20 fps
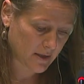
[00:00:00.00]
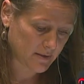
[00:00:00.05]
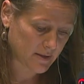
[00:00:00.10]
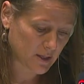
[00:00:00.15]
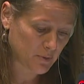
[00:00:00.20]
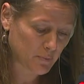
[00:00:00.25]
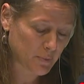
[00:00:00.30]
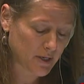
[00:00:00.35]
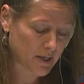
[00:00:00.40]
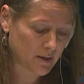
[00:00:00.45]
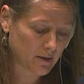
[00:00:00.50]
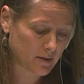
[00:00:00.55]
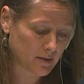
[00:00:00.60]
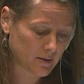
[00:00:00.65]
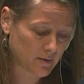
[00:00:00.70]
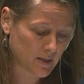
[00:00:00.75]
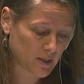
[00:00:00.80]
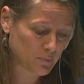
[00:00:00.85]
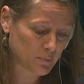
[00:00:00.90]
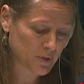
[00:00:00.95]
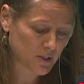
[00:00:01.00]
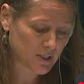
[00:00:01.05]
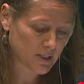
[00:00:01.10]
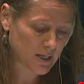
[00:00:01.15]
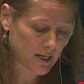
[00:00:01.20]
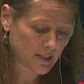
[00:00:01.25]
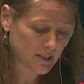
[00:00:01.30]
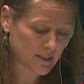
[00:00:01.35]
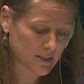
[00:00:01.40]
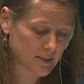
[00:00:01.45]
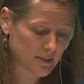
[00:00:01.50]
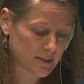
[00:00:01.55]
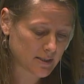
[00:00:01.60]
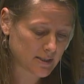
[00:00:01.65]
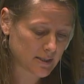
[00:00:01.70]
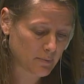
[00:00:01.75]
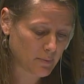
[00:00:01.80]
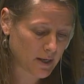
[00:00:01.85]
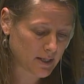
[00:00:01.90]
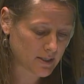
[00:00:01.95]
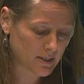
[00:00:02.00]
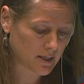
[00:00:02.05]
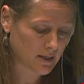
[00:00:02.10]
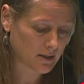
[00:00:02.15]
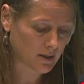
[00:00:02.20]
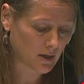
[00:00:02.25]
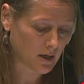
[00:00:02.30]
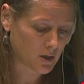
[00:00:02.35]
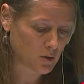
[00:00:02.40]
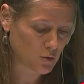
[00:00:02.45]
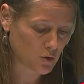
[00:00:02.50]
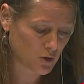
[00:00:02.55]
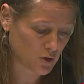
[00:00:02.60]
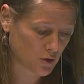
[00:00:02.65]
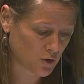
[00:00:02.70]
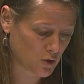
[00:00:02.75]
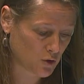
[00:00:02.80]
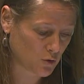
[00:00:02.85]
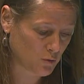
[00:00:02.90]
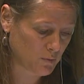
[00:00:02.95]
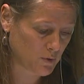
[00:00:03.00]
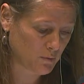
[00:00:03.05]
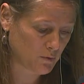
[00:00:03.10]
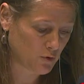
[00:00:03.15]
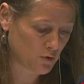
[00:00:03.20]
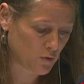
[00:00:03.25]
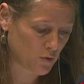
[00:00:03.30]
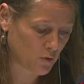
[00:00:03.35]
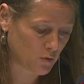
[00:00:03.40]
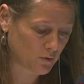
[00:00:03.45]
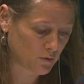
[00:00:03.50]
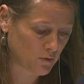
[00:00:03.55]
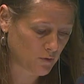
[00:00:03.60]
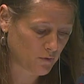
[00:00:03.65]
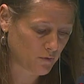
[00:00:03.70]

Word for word: that, pre uh, that, precise and systematic conclusions should be drawn